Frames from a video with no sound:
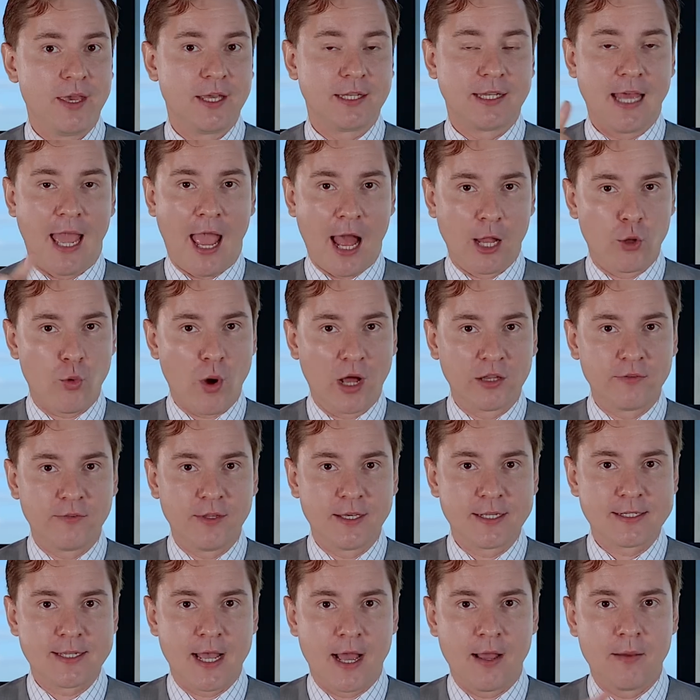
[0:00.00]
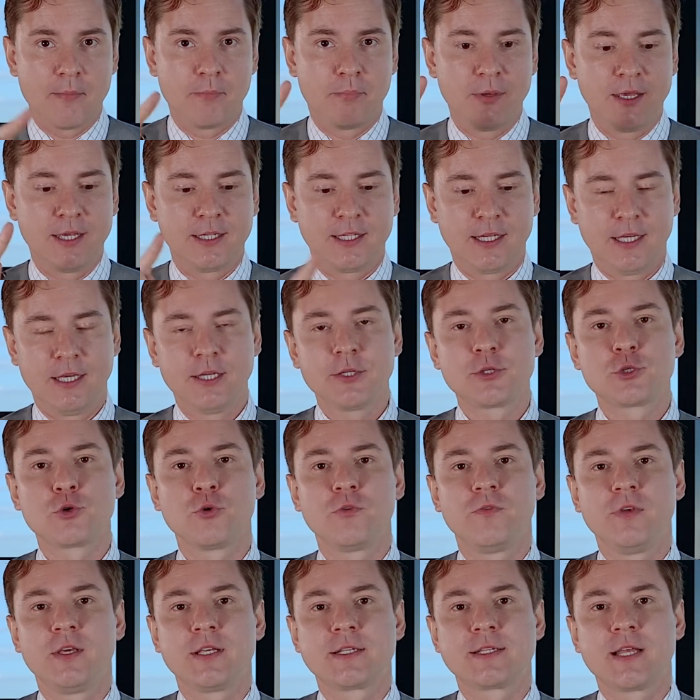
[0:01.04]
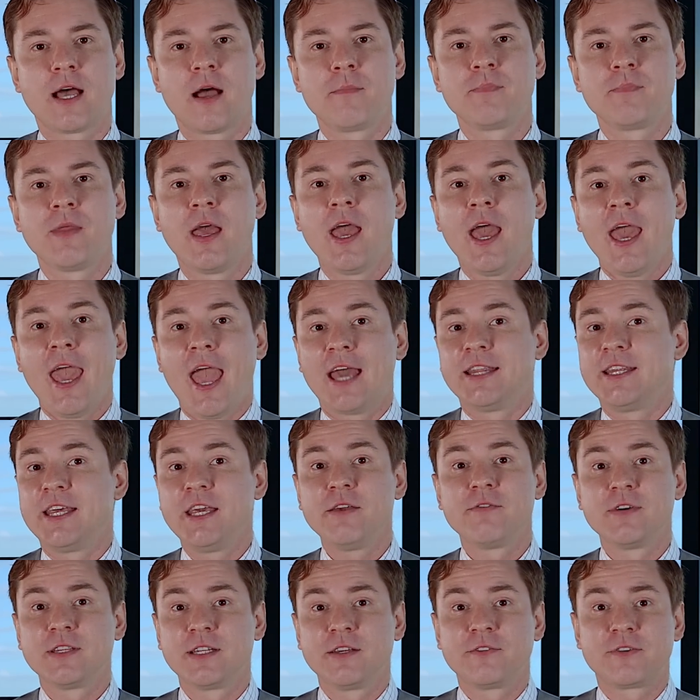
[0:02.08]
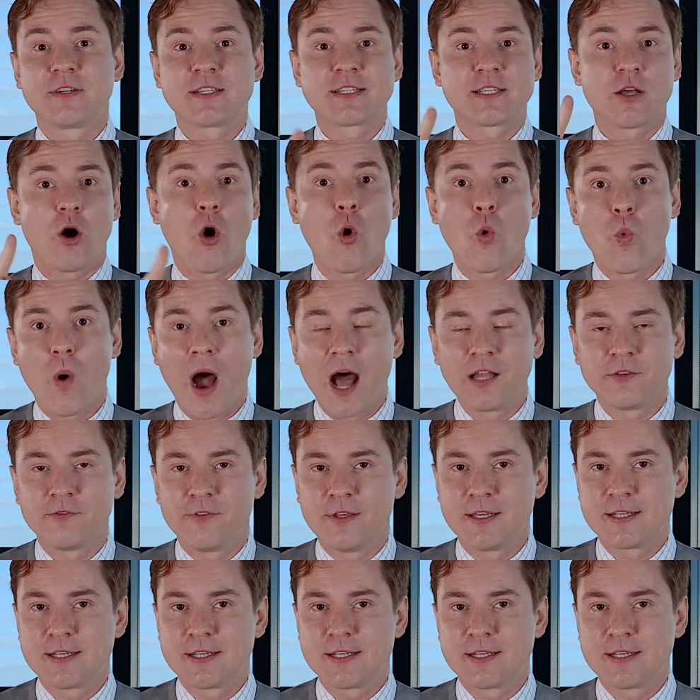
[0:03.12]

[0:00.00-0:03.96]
be it L1 visa, be it E2 visa, and even if it's O1